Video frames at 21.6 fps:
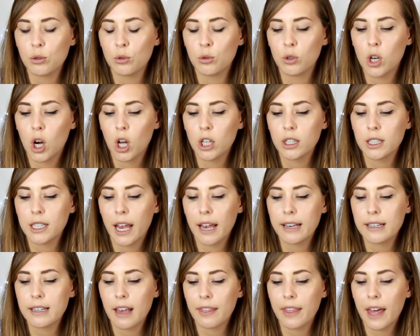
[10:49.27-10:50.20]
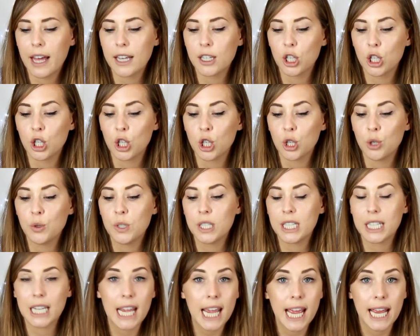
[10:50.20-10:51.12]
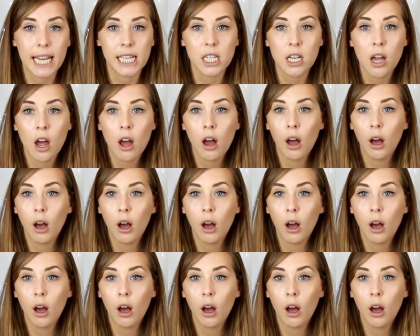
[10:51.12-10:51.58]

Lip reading: or content that you did?